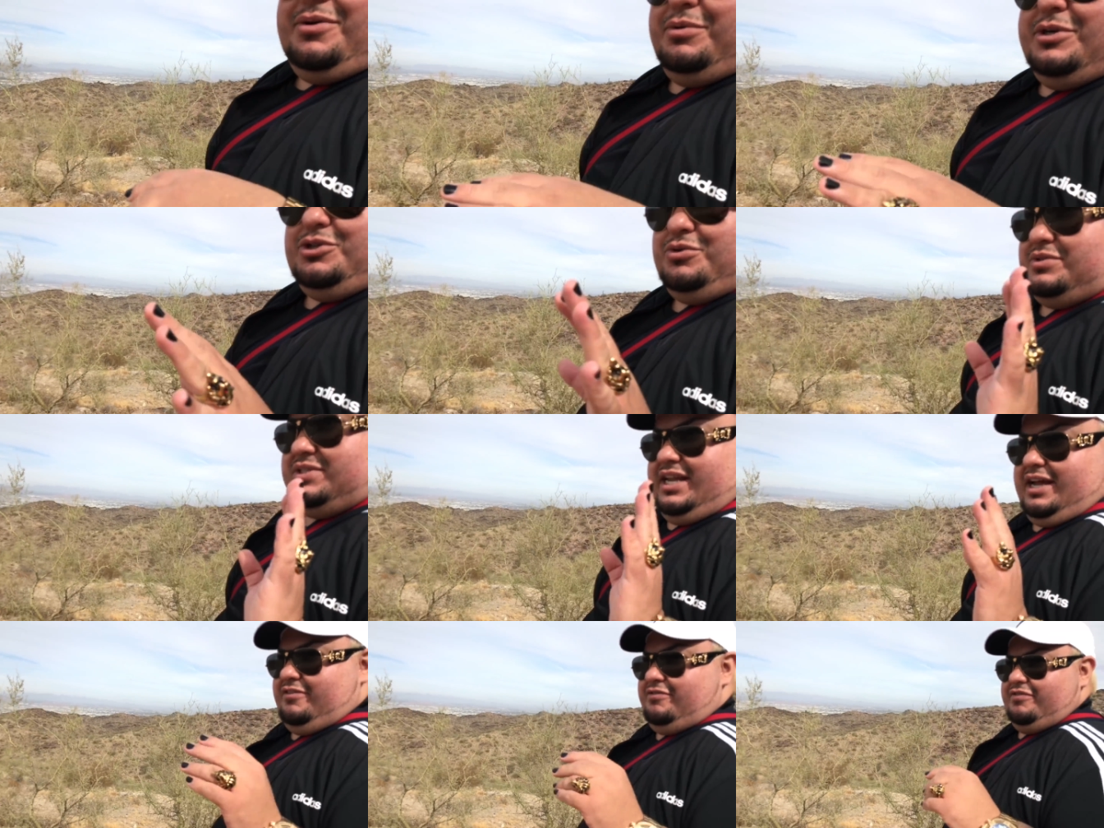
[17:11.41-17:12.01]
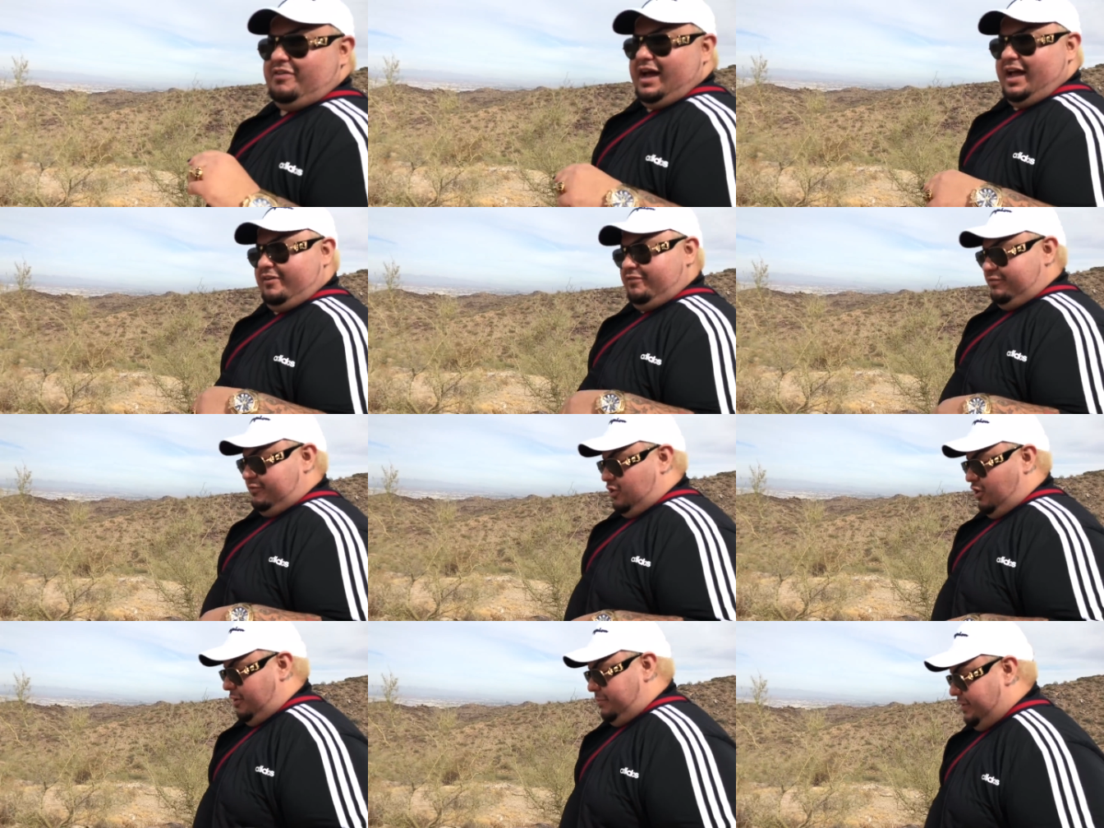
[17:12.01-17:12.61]
which was like
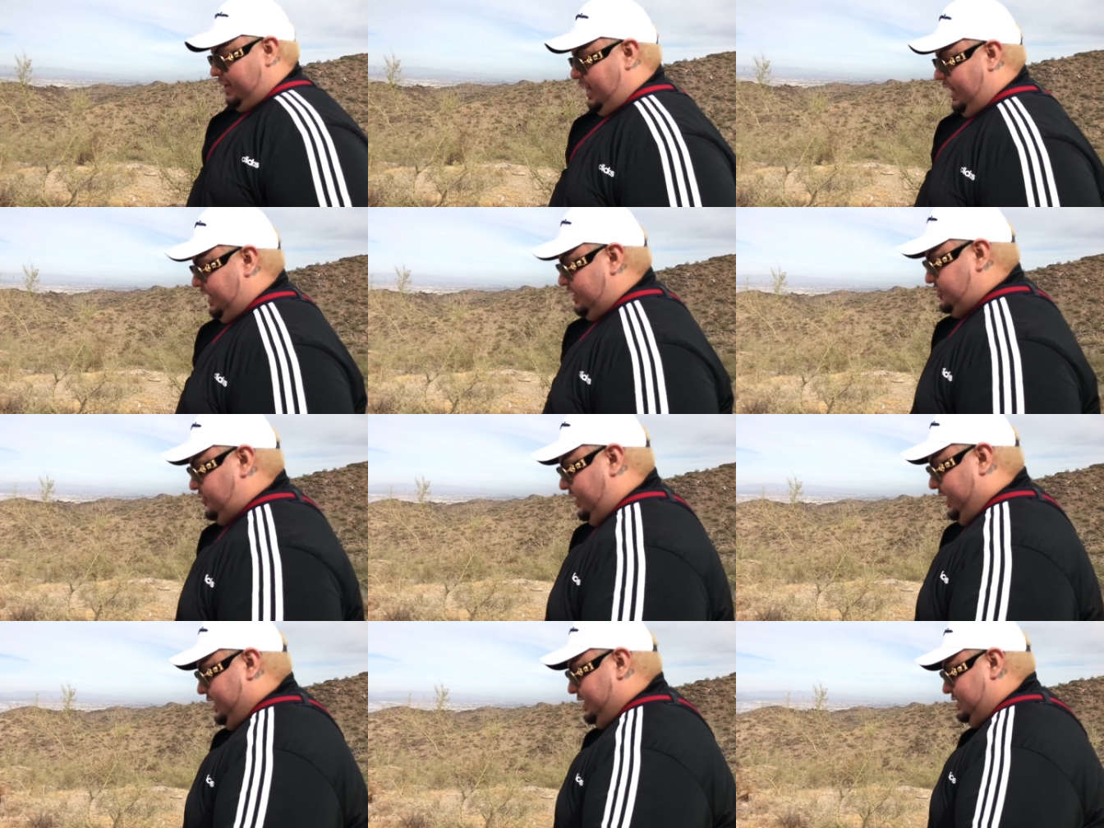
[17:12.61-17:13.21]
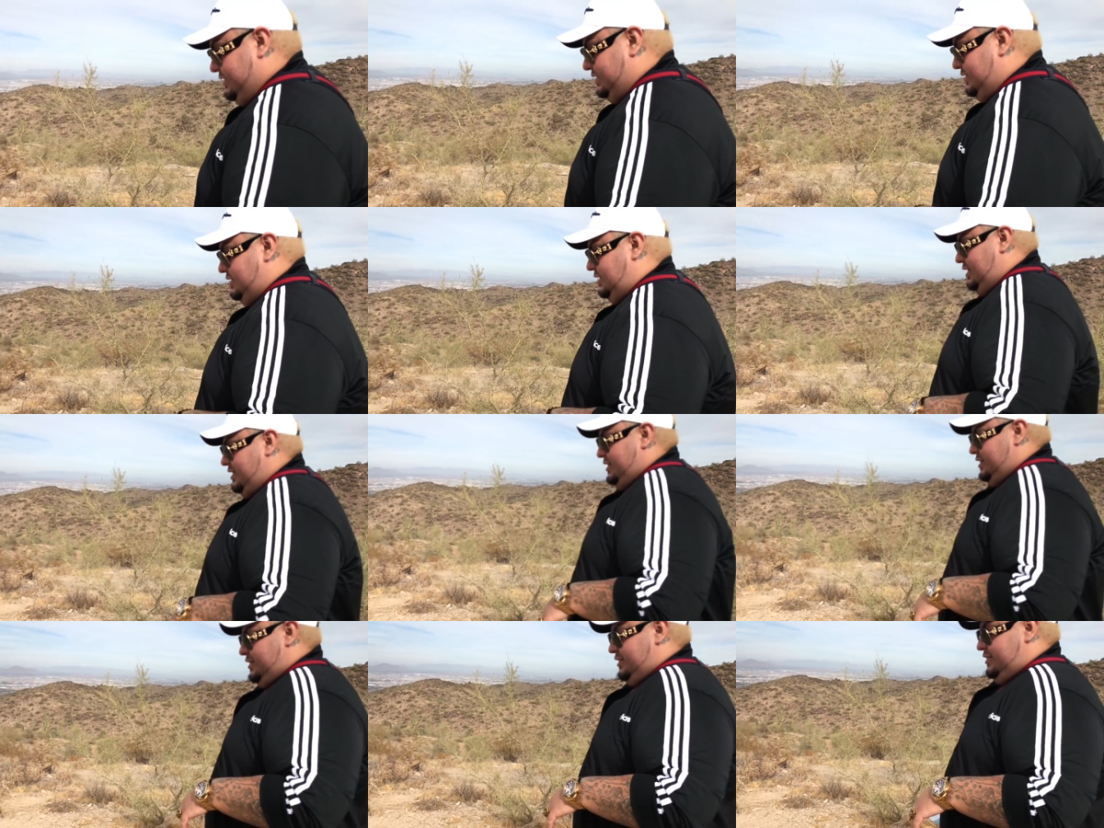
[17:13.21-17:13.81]
five carbohydrates.
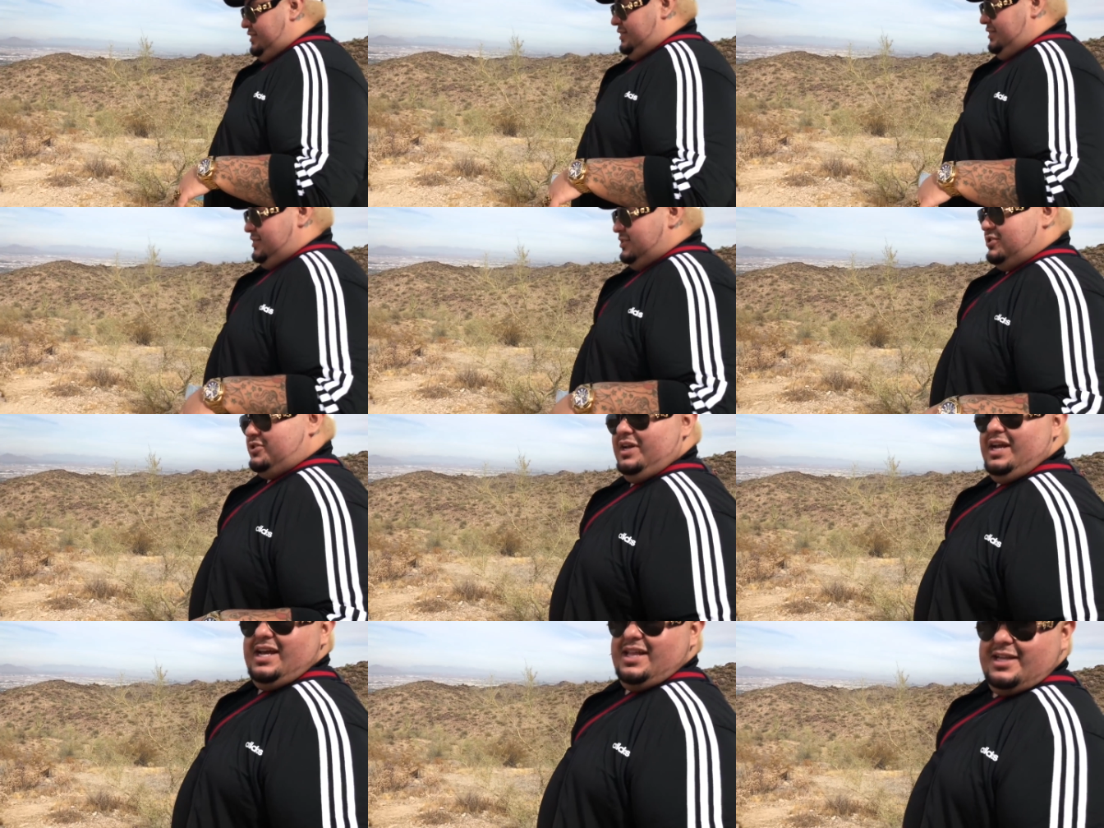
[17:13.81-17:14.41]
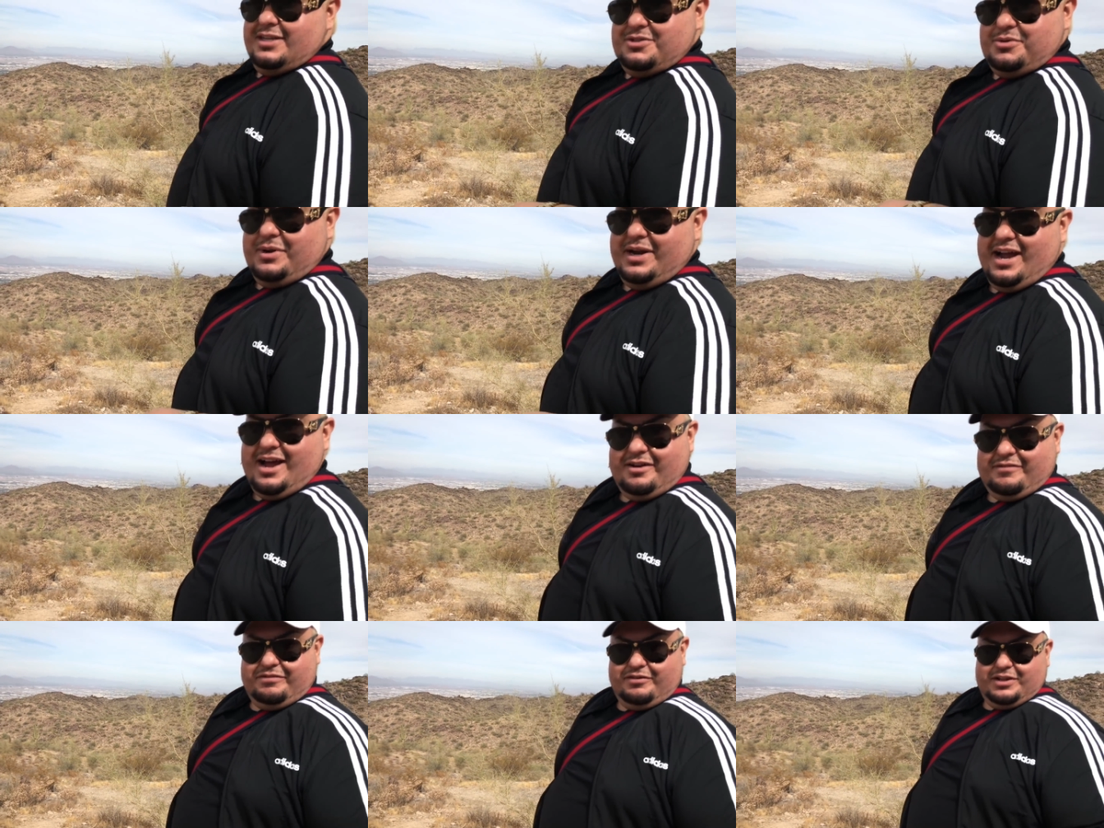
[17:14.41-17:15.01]
So yeah, that's what
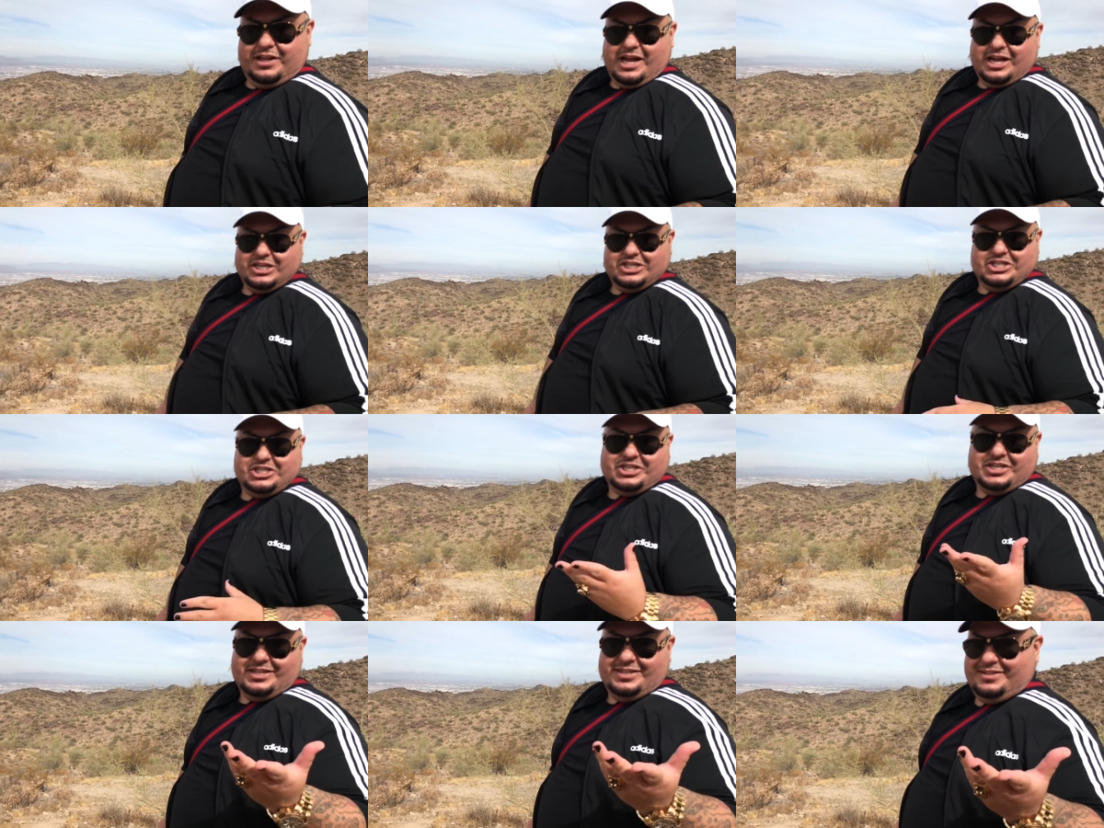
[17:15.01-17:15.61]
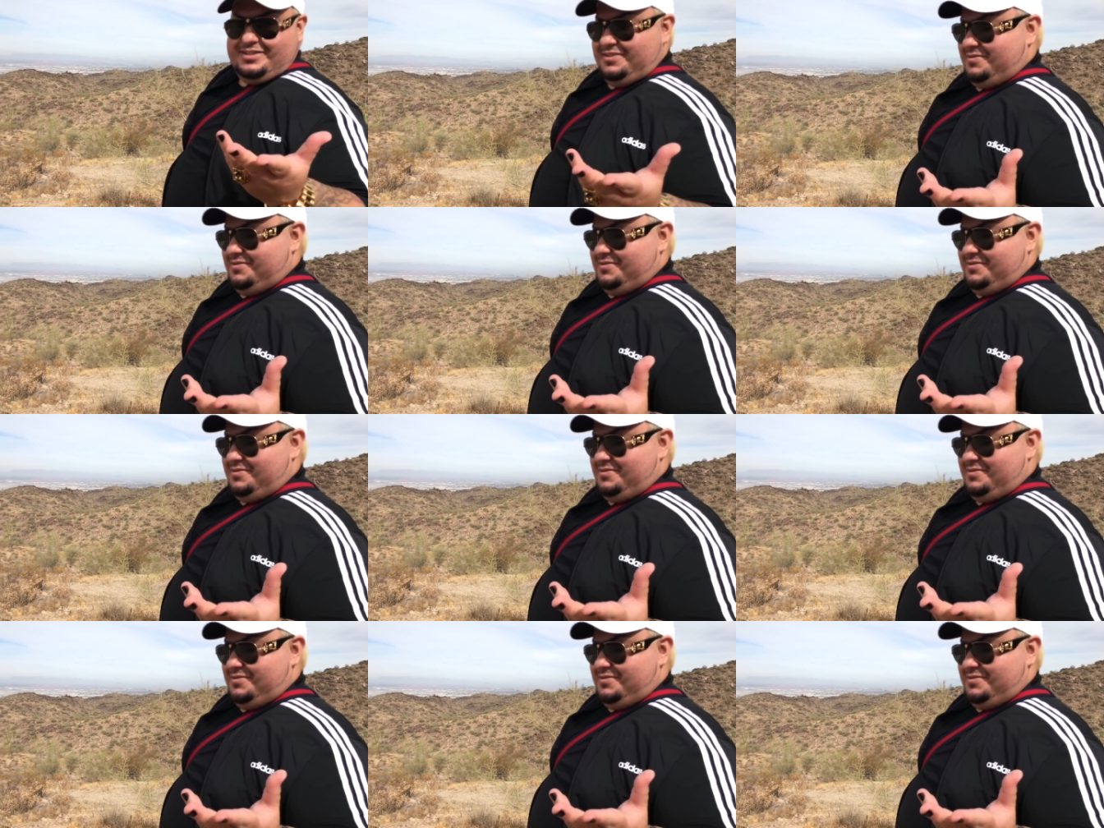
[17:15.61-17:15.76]
I had for lunch.